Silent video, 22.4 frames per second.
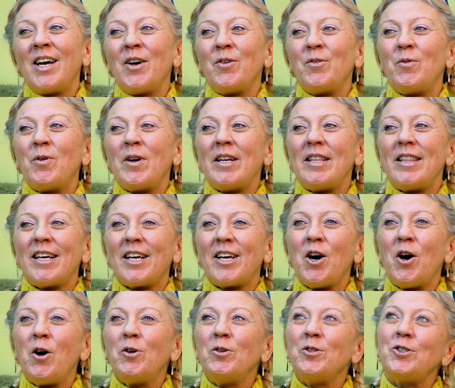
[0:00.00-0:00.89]
One of the
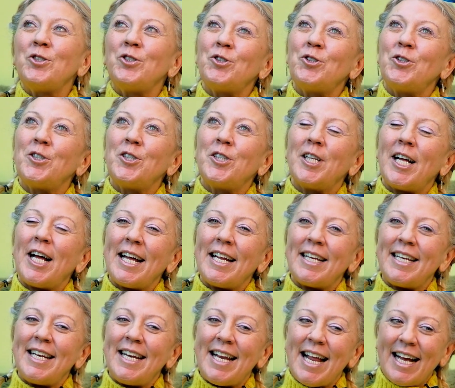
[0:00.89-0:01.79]
cultural
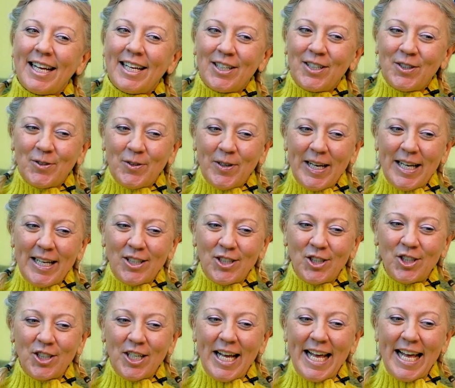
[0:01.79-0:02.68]
and
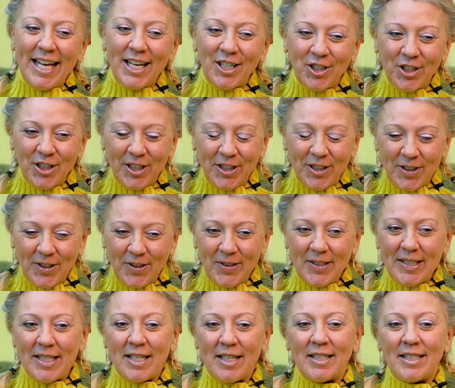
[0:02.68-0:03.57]
language
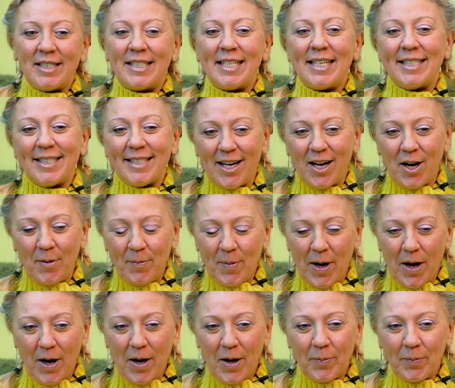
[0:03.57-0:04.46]
issues that did come
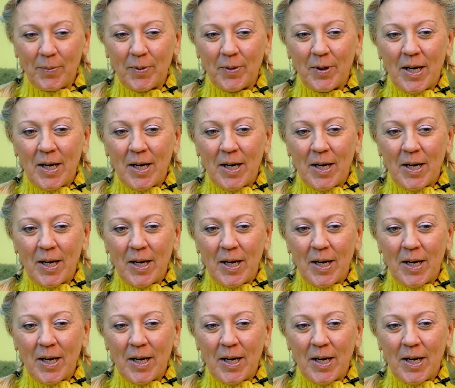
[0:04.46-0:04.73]
up